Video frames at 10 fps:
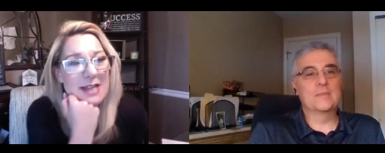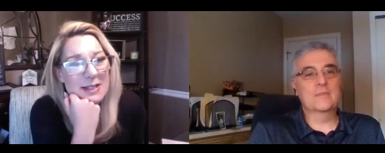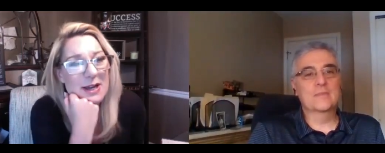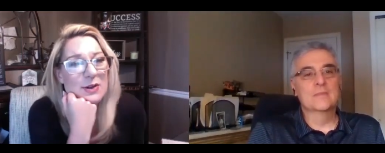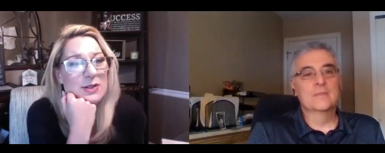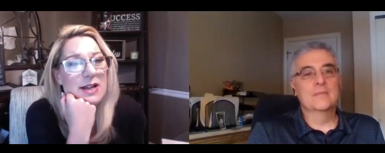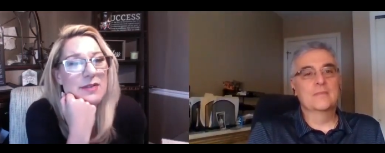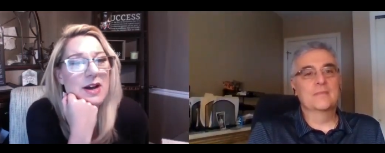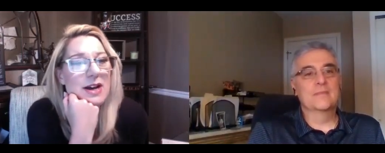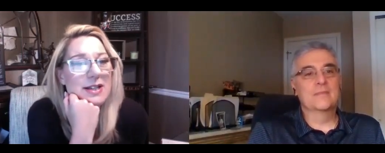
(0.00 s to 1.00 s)
Speaker 1: Coast. I've
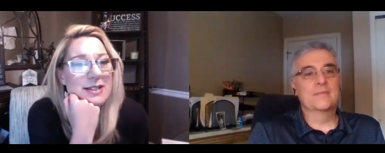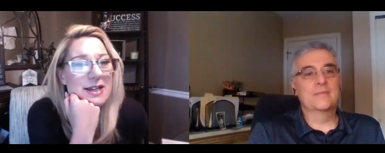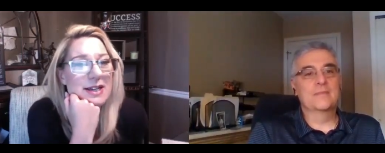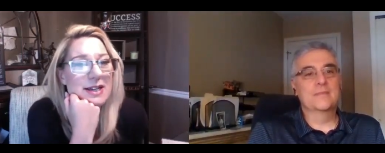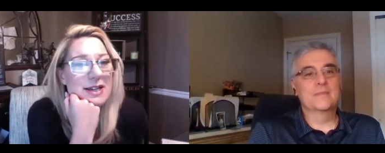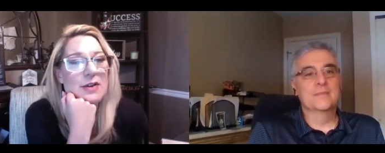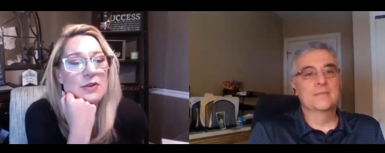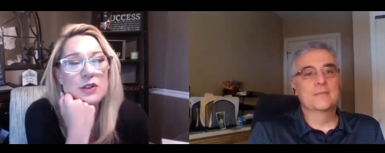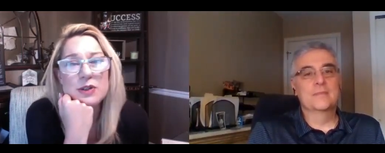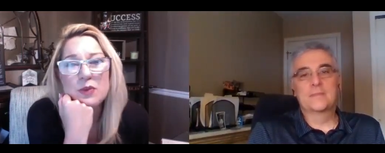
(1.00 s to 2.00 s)
got a gal who just
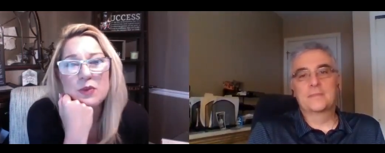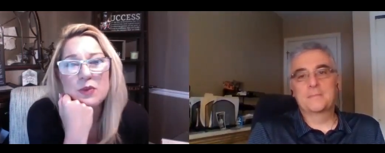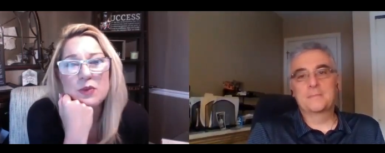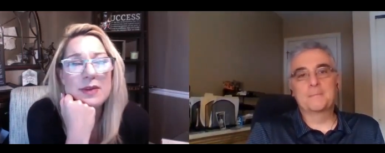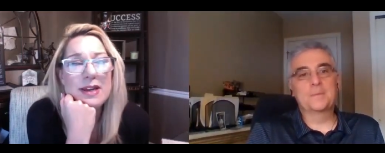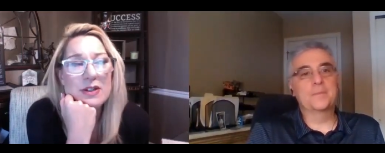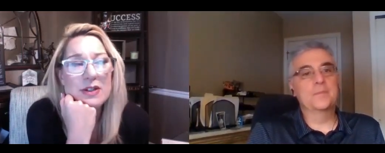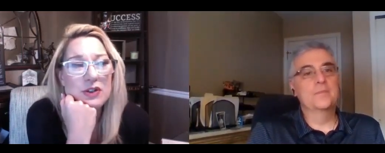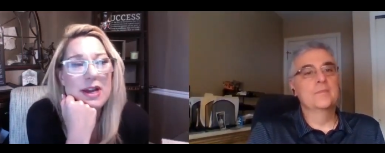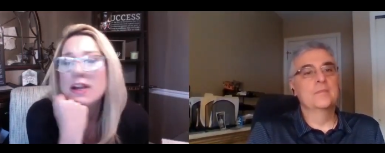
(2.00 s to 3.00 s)
enrolled me
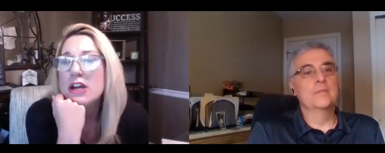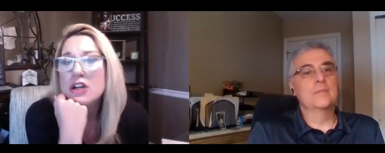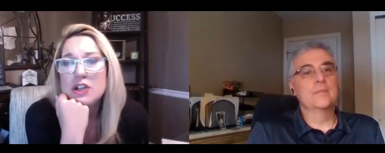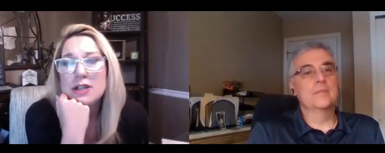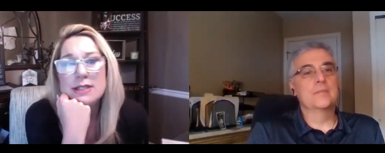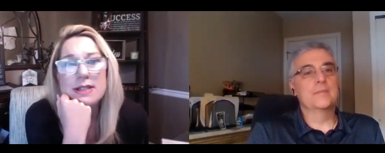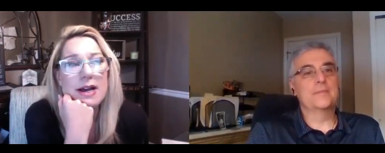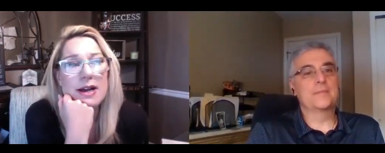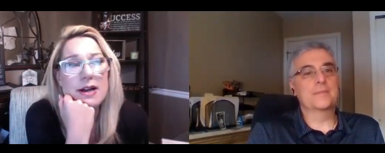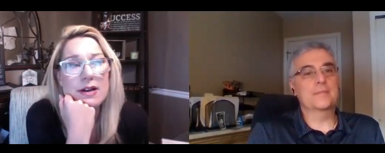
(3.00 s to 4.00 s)
yesterday, just
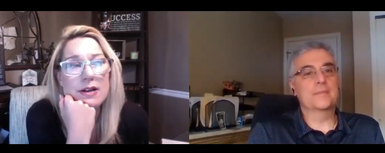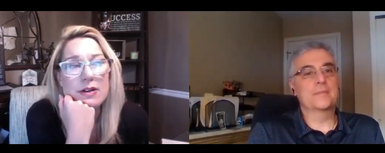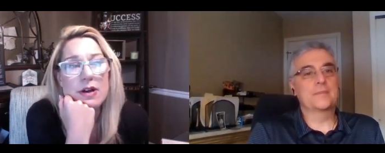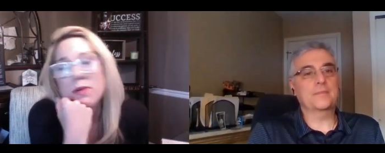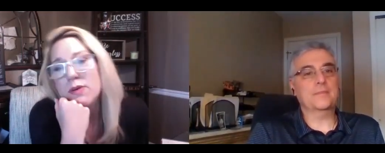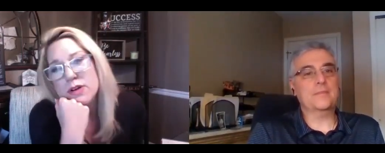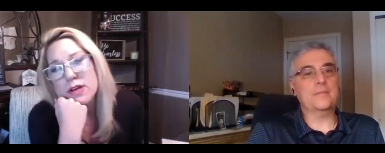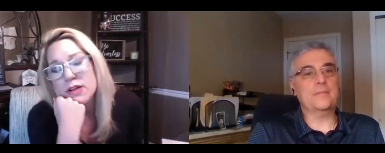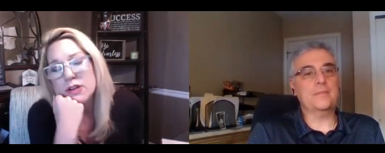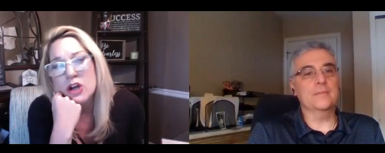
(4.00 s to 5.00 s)
uh,
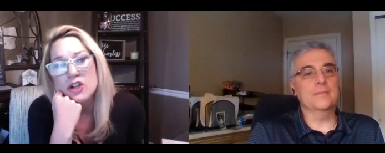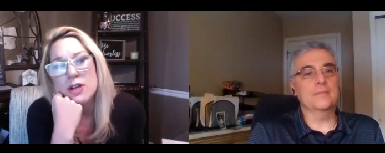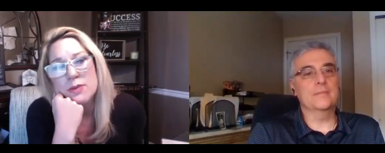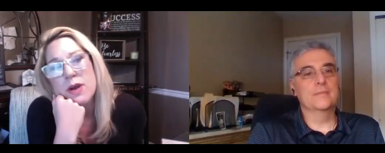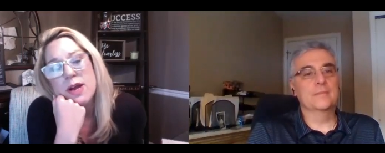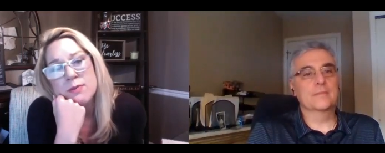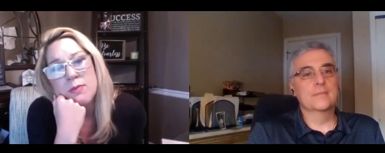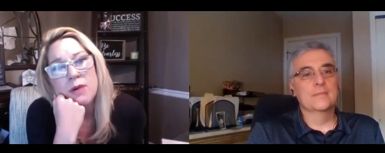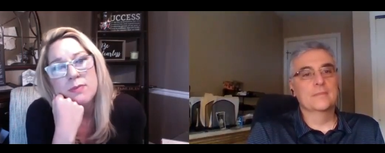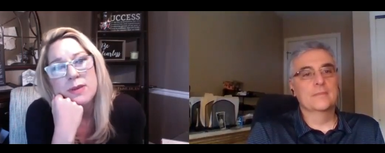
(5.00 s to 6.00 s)
large, in part
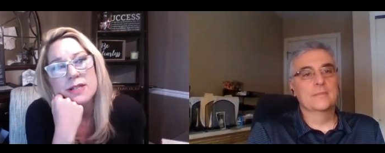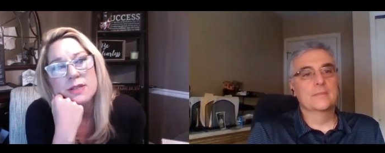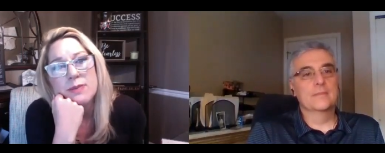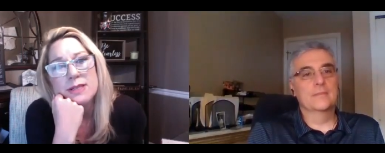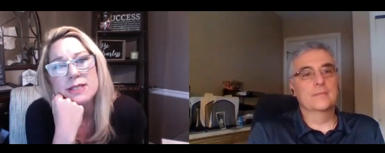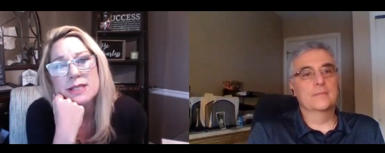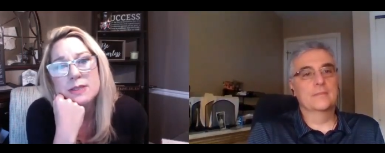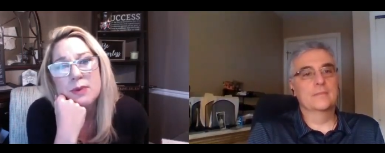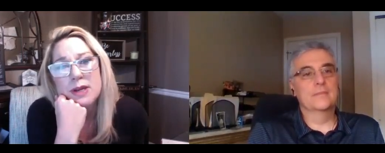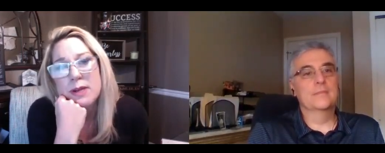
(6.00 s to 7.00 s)
because of business, but
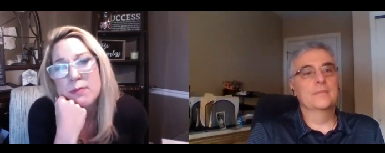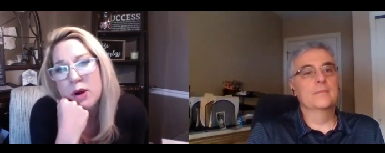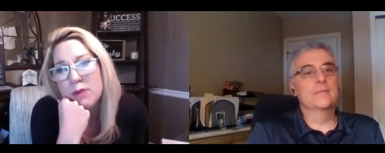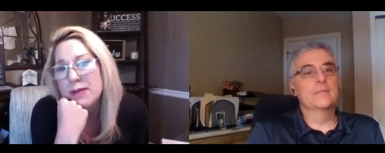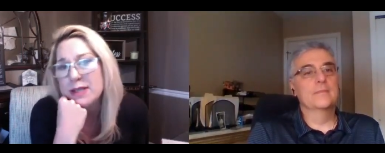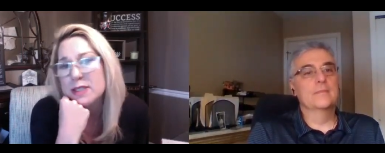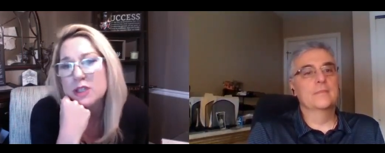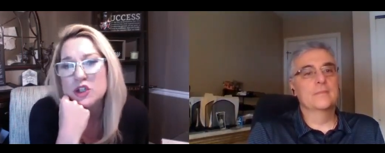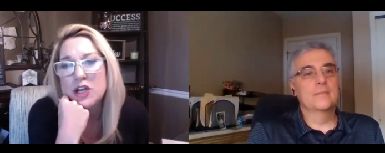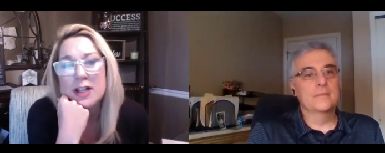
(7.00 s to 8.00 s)
in part because of the
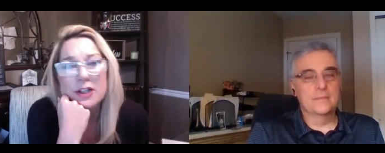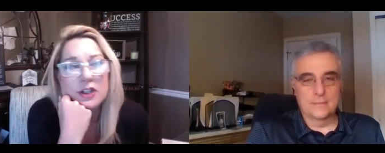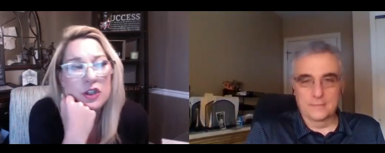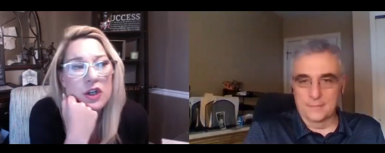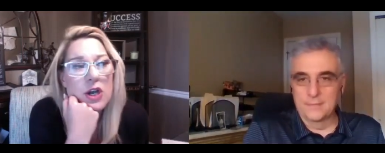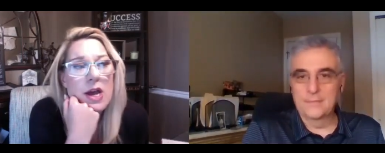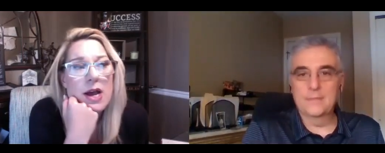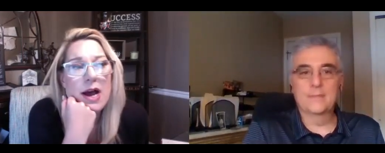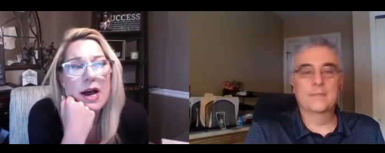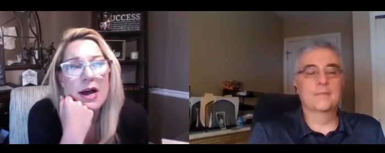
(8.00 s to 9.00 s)
challenge. Mm-hmm.
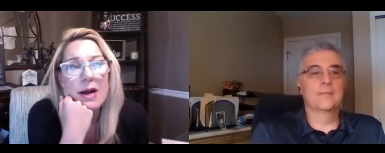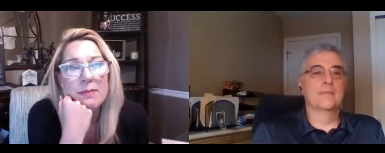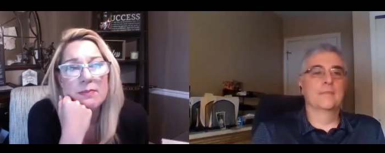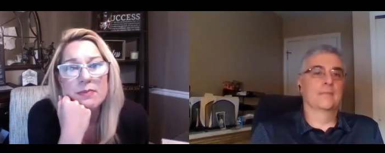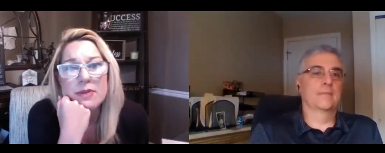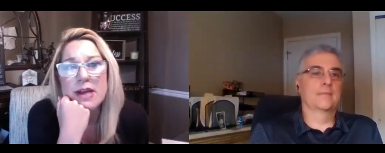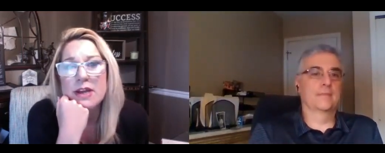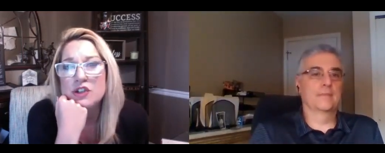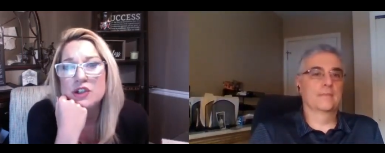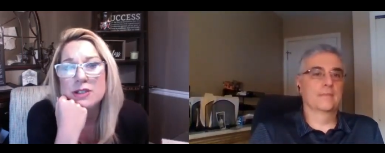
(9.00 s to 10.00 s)
Um, and
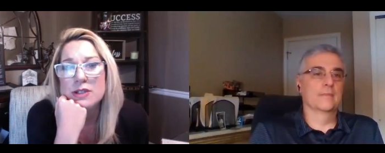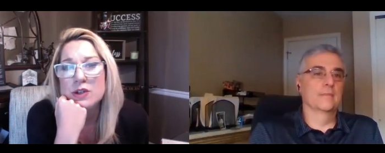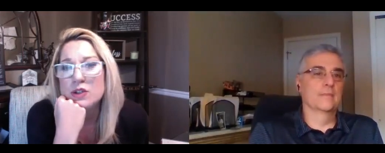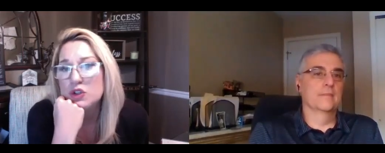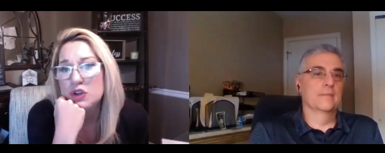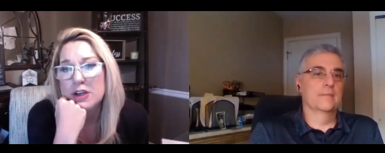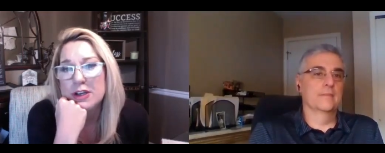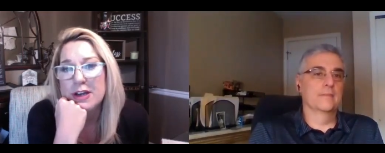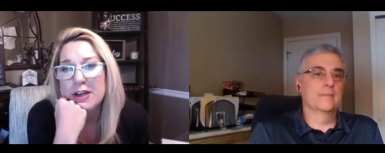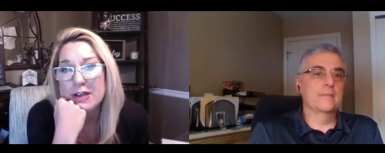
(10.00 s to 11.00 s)
she's in
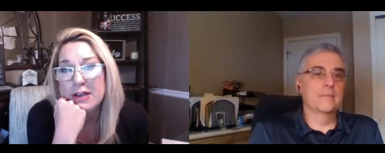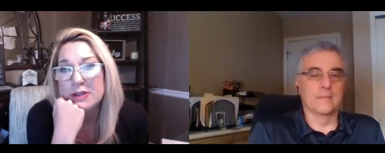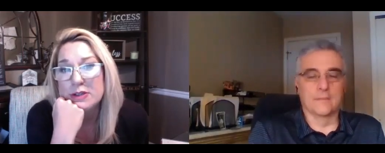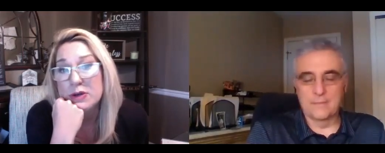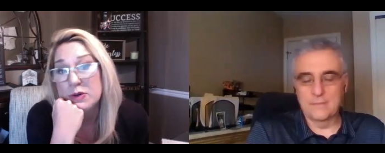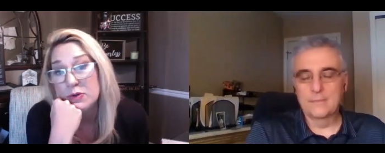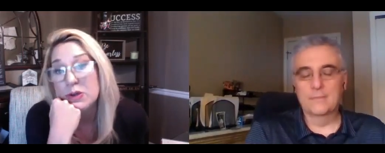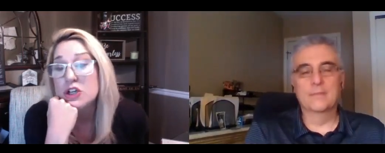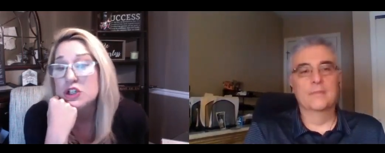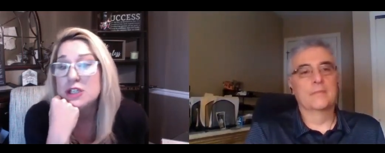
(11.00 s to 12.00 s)
Australia, and so mm-hmm.
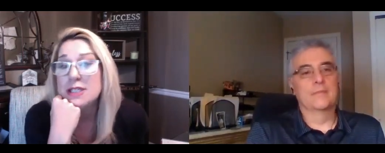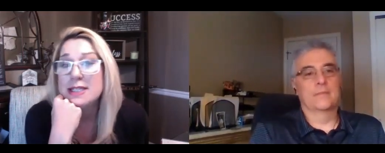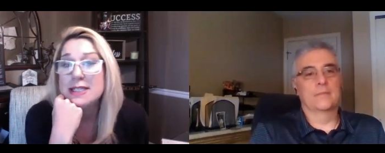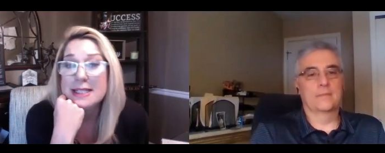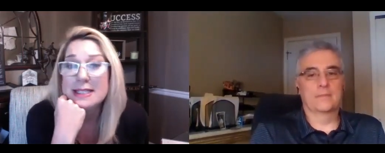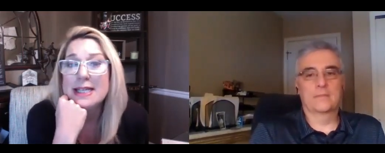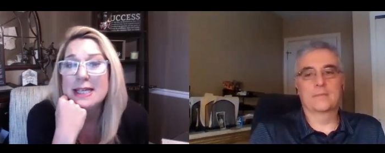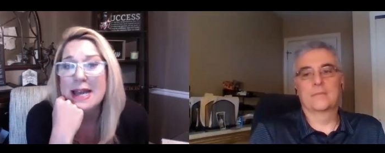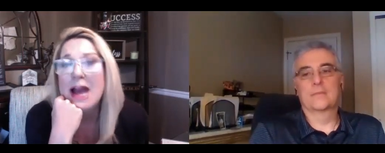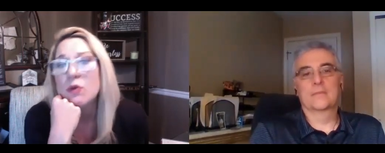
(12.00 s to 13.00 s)
she's 16
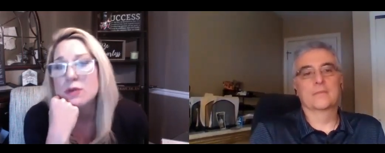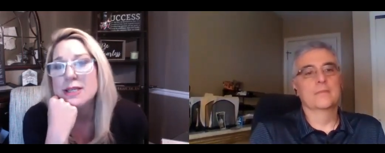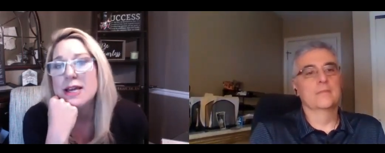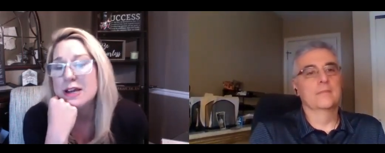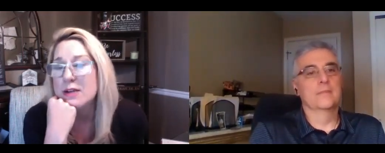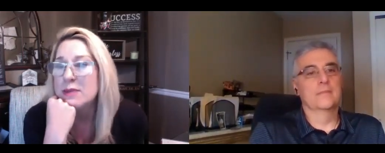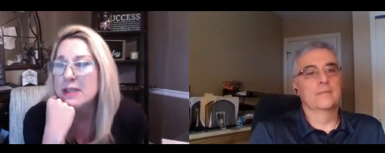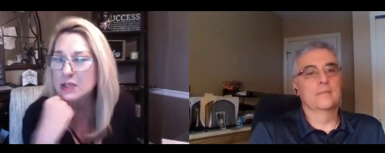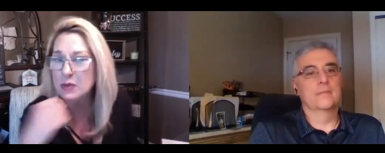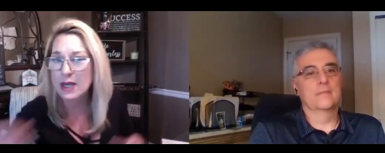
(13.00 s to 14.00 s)
hours ahead of me. So we
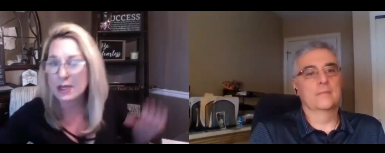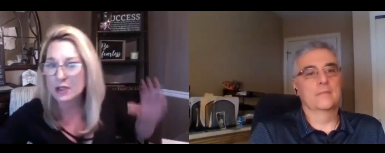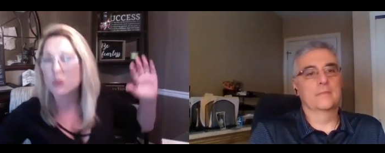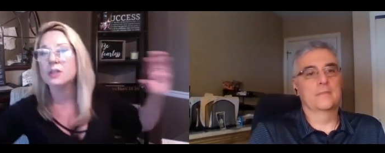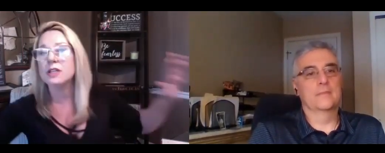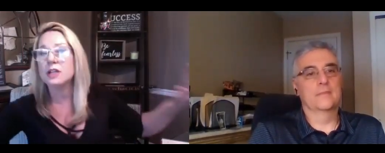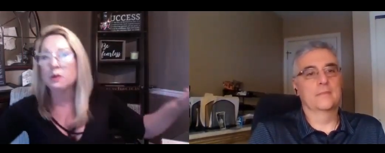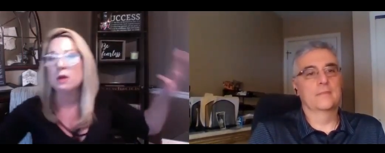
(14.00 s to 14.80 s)
got to do a little